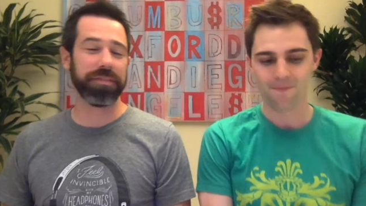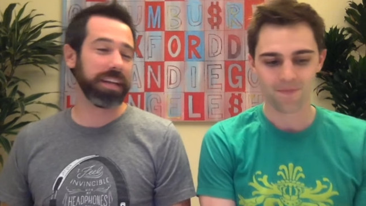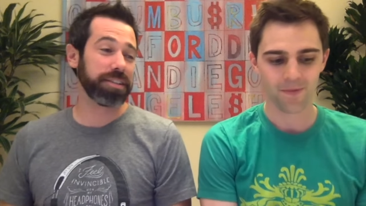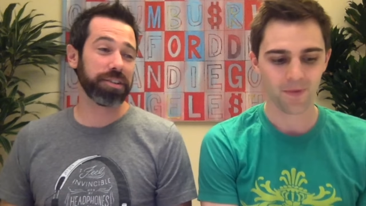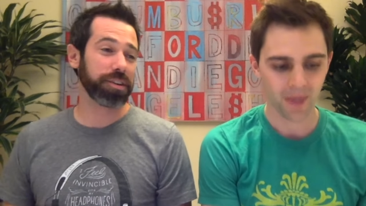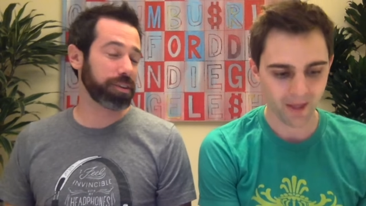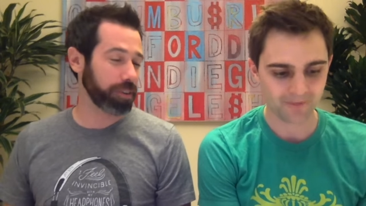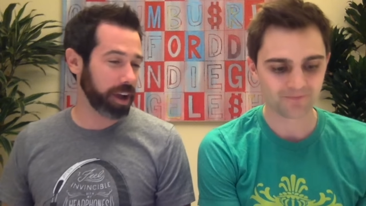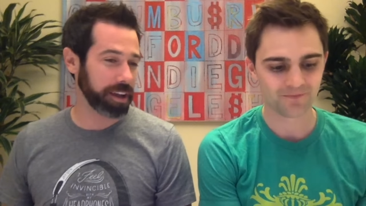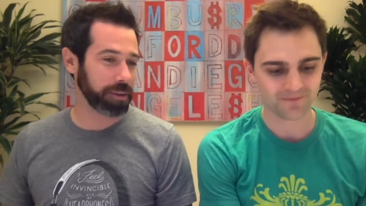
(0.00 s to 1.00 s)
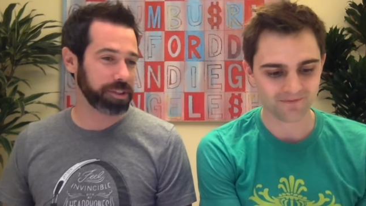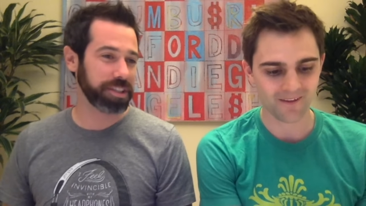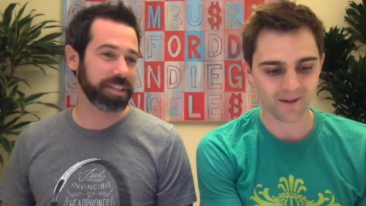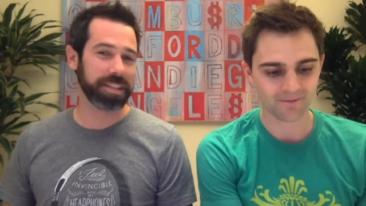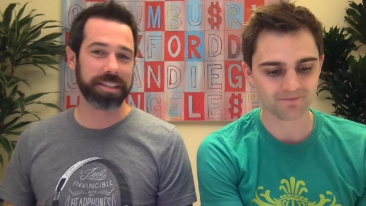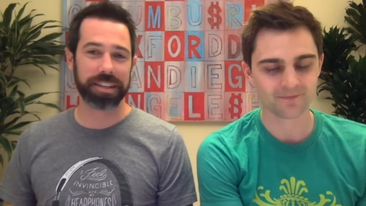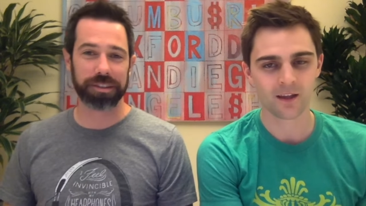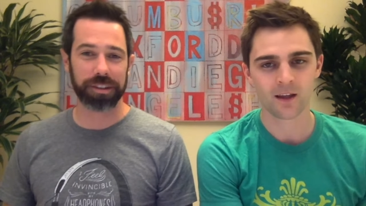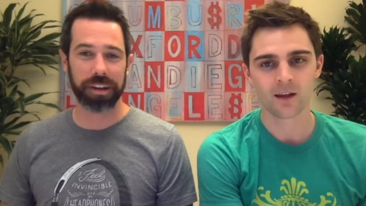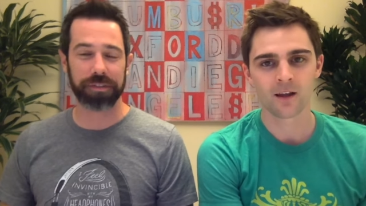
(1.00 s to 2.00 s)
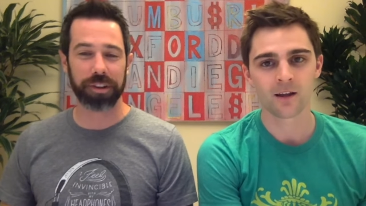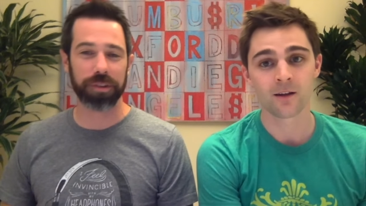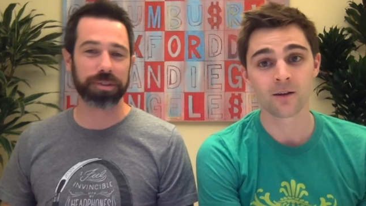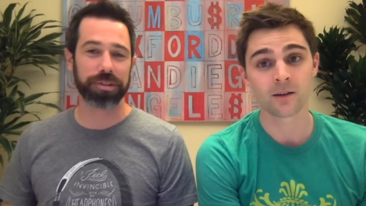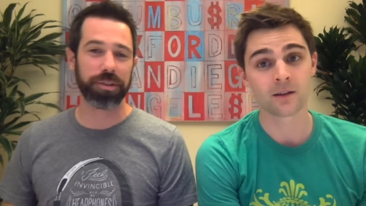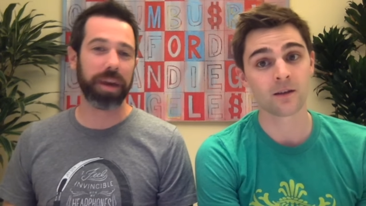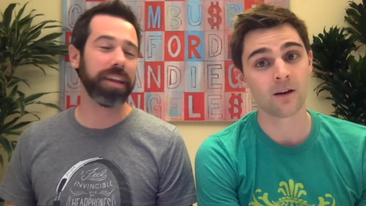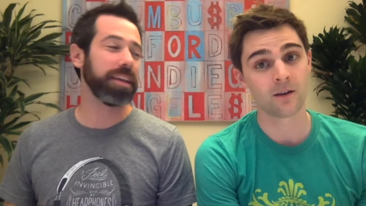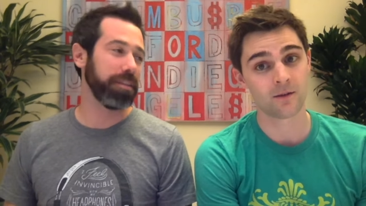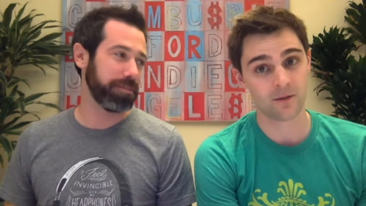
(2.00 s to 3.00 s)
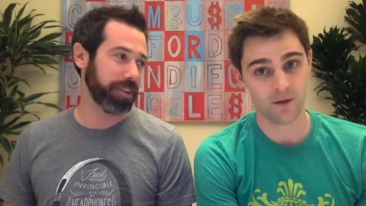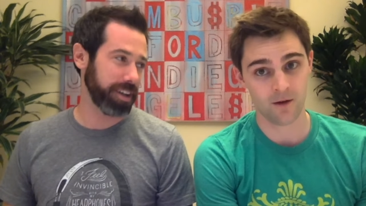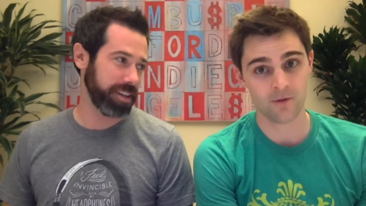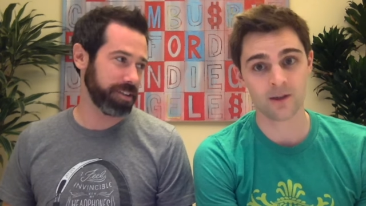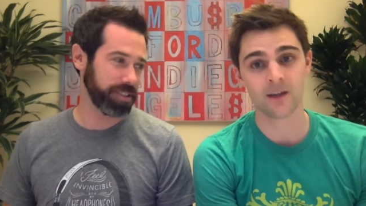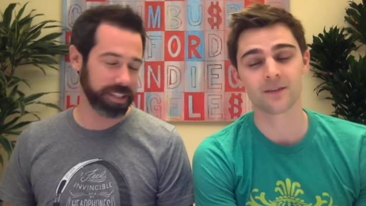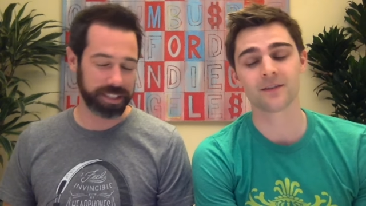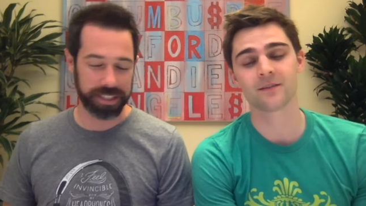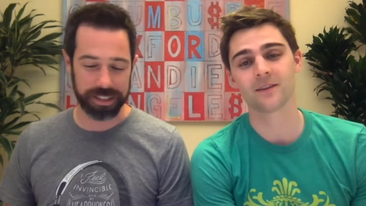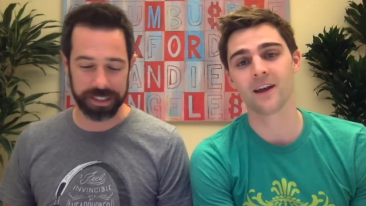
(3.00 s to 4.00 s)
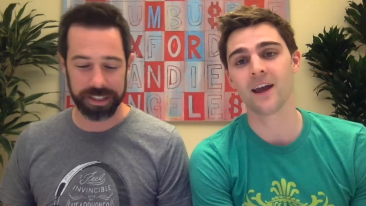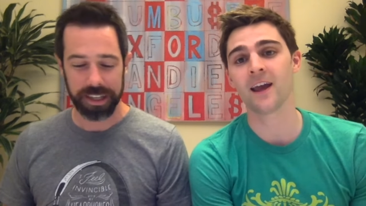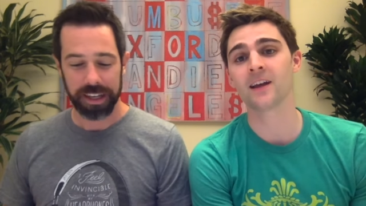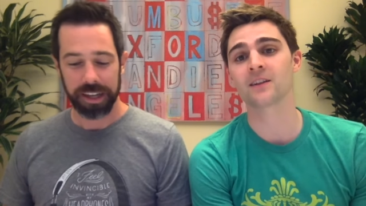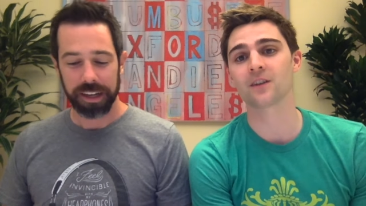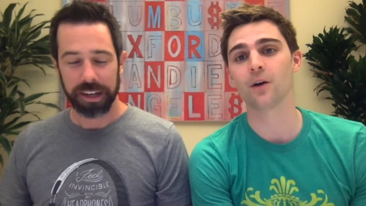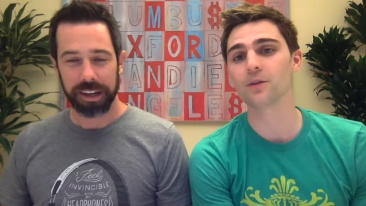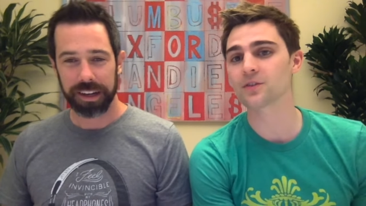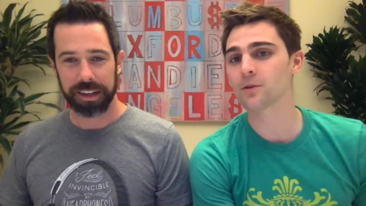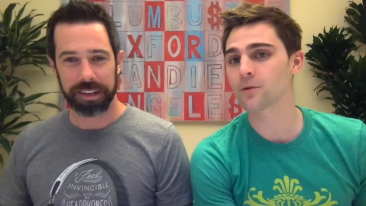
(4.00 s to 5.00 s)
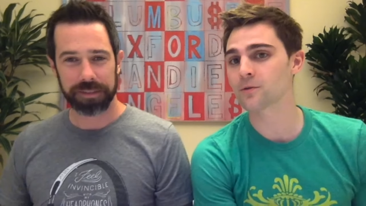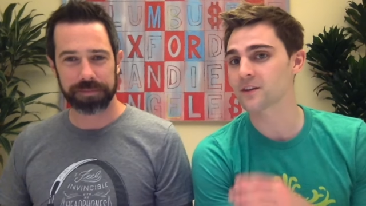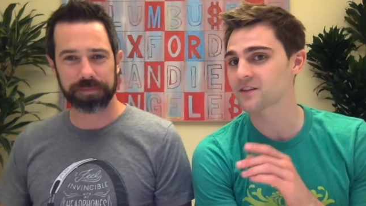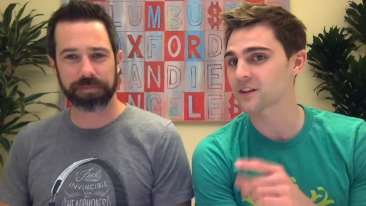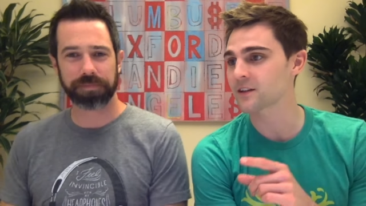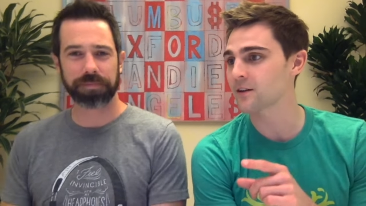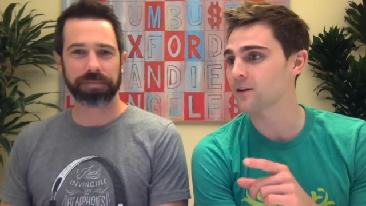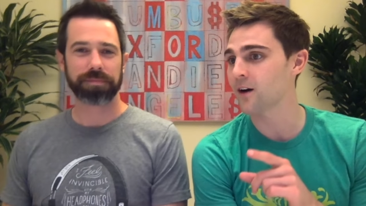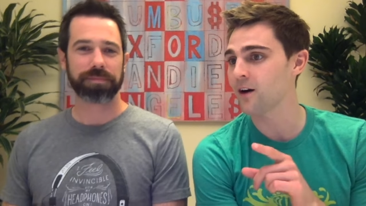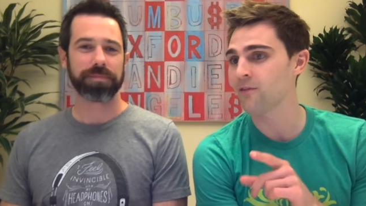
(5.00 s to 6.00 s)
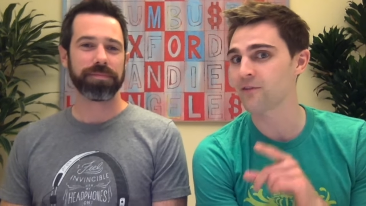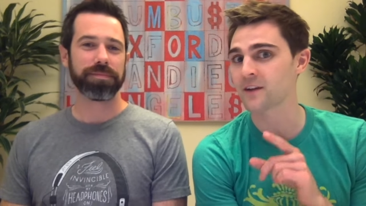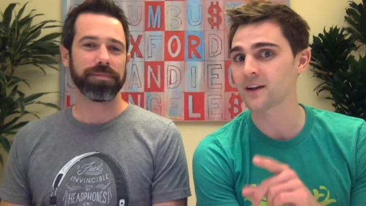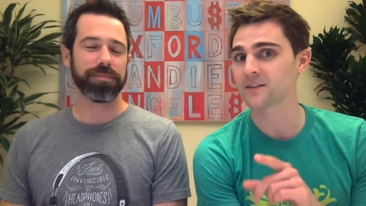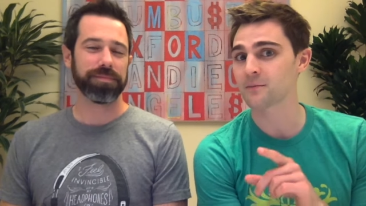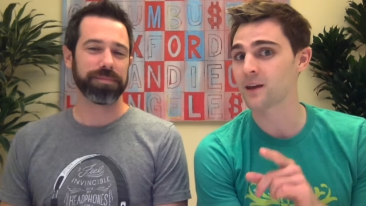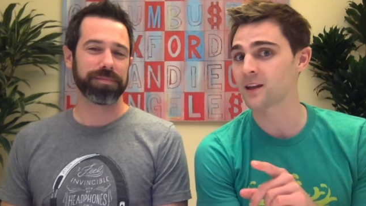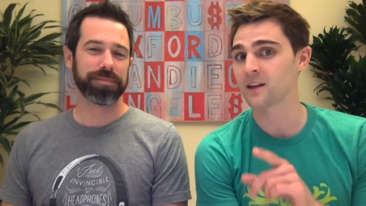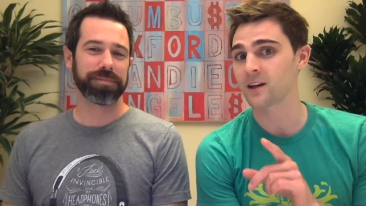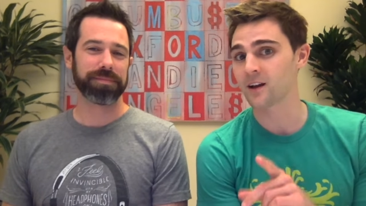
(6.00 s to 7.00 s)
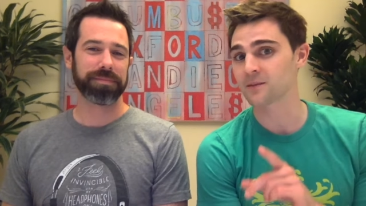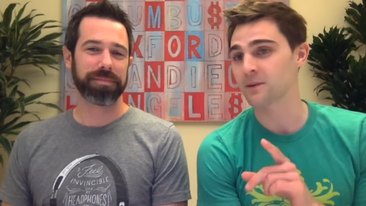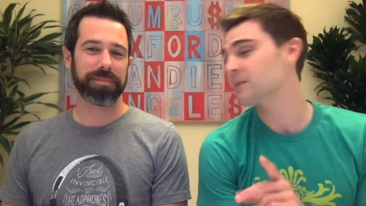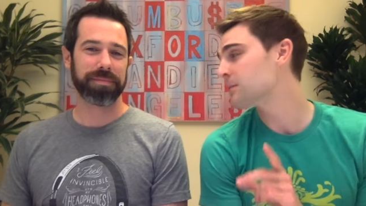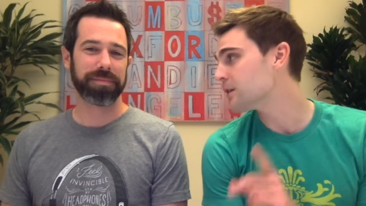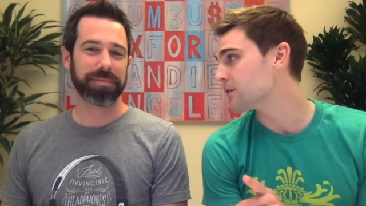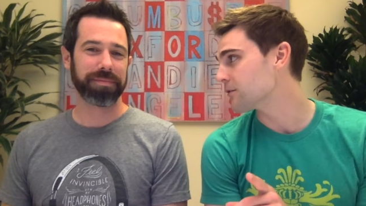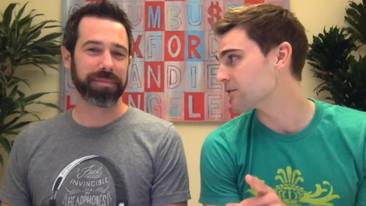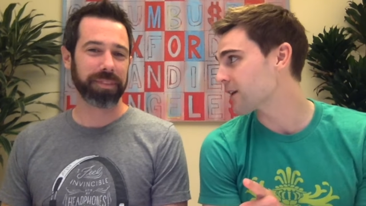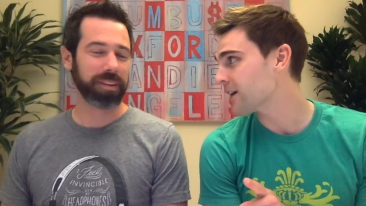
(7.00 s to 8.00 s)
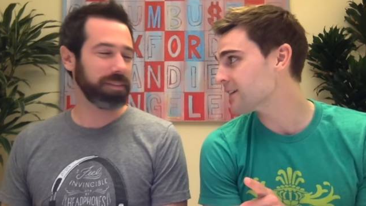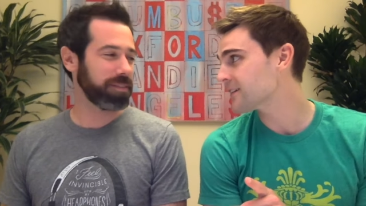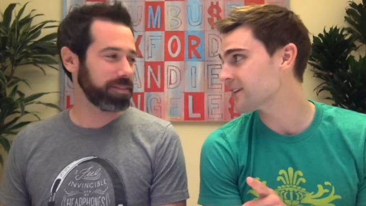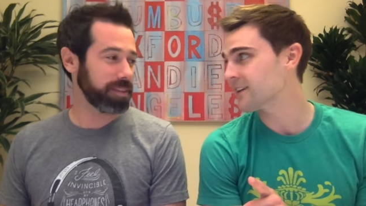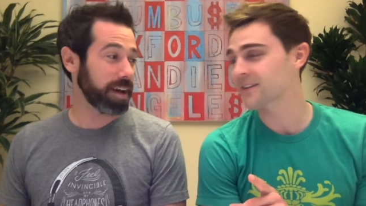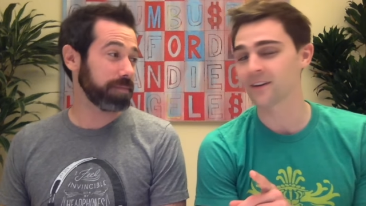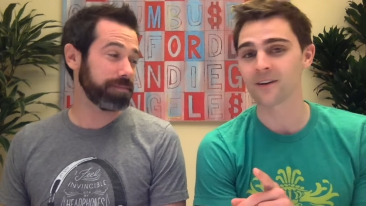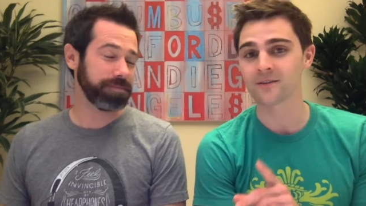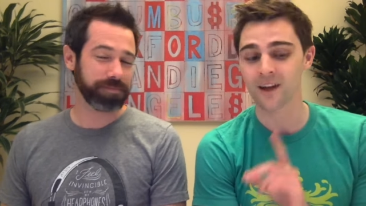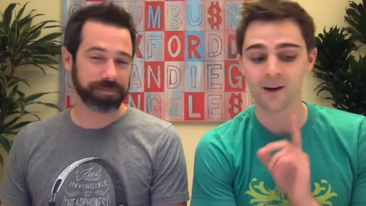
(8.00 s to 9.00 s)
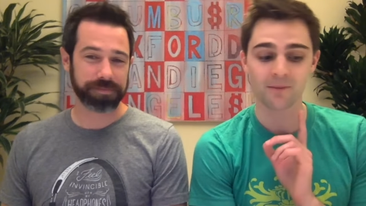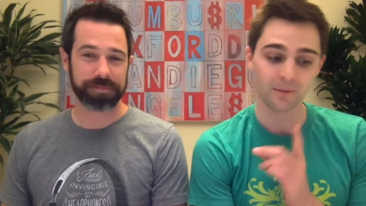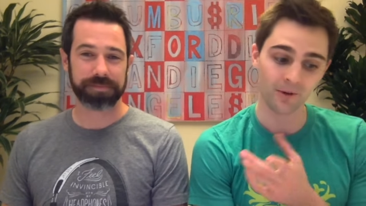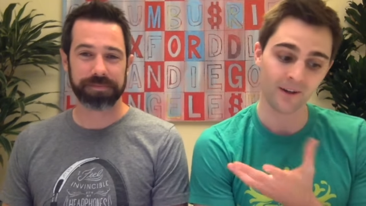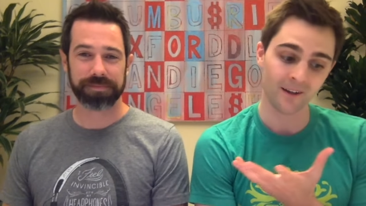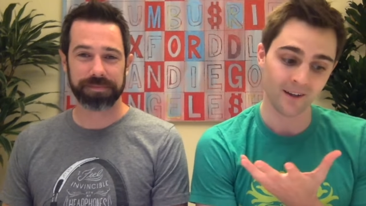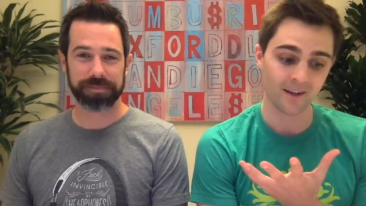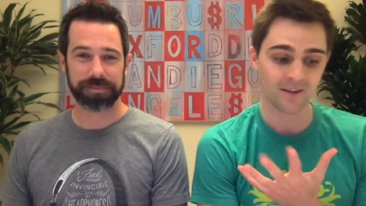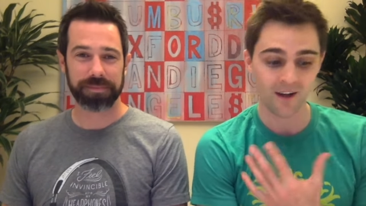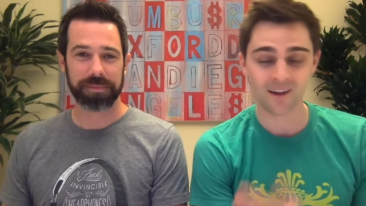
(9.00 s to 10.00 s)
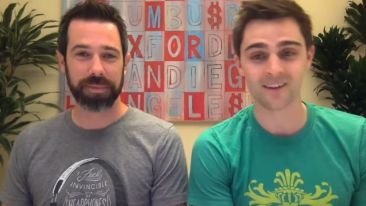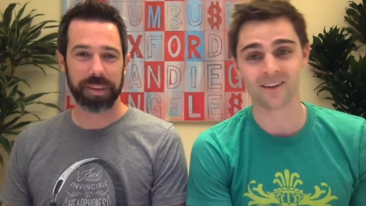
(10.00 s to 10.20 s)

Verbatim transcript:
Speaker 1: Vanessa started crying, which is the signal of closure to any fight oh, here yes. this season.
Speaker 2: And it's also the signal of Vanessa making the next big move, right? And yeah. so now people are kind of catching on